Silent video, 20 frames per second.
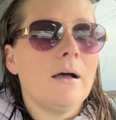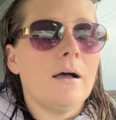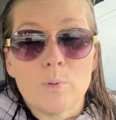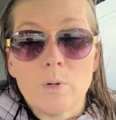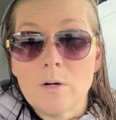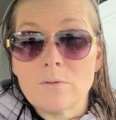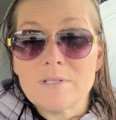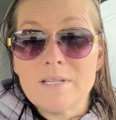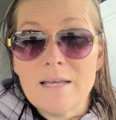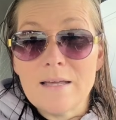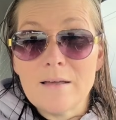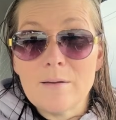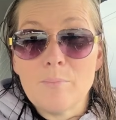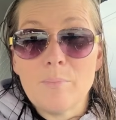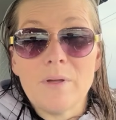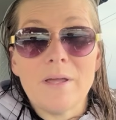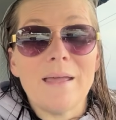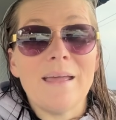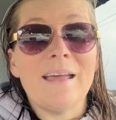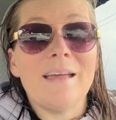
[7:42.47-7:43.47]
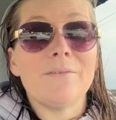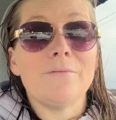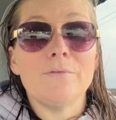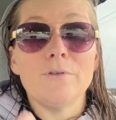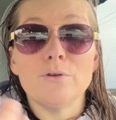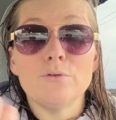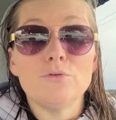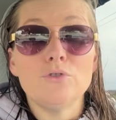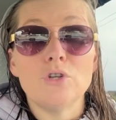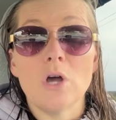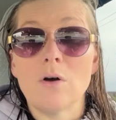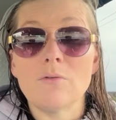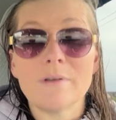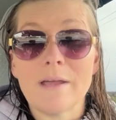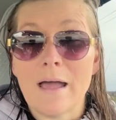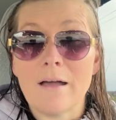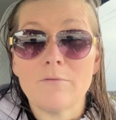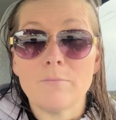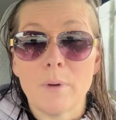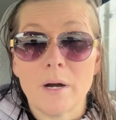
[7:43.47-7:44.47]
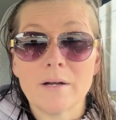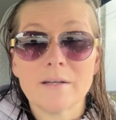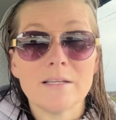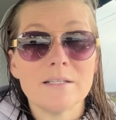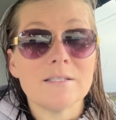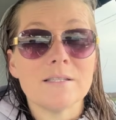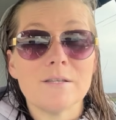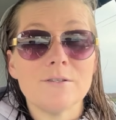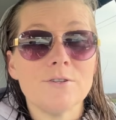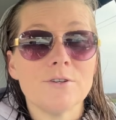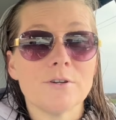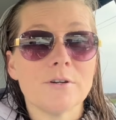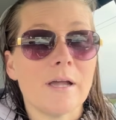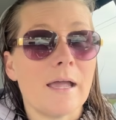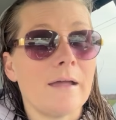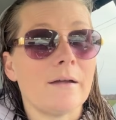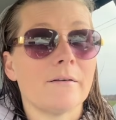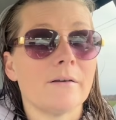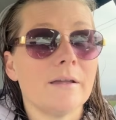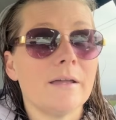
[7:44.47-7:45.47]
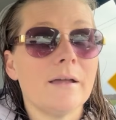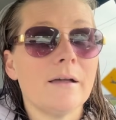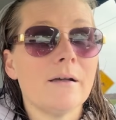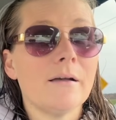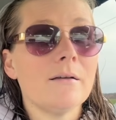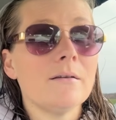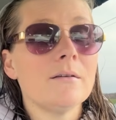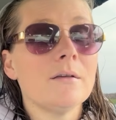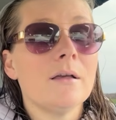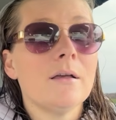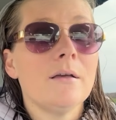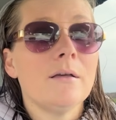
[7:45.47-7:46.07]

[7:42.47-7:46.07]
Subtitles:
Pro tip, if you don't have markets in your area